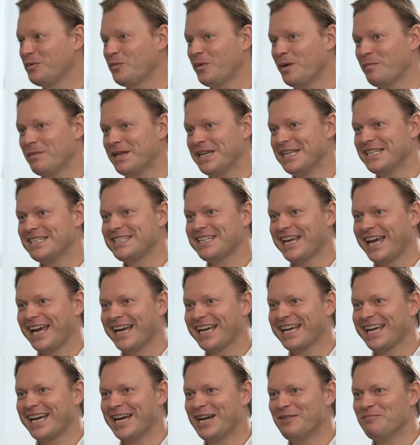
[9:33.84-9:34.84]
Women in
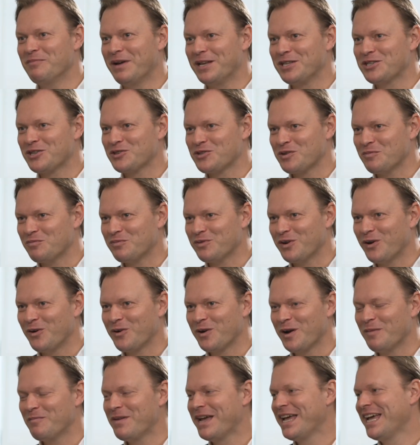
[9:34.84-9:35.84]
Tech Mentorship
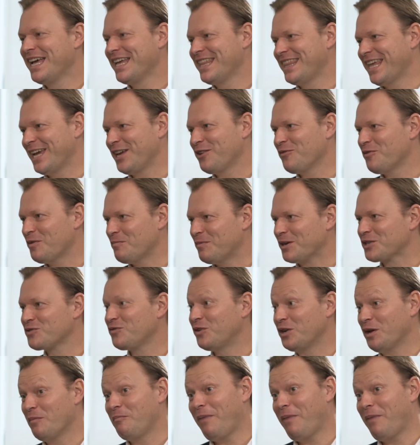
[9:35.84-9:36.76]
Program. Thank you very much for your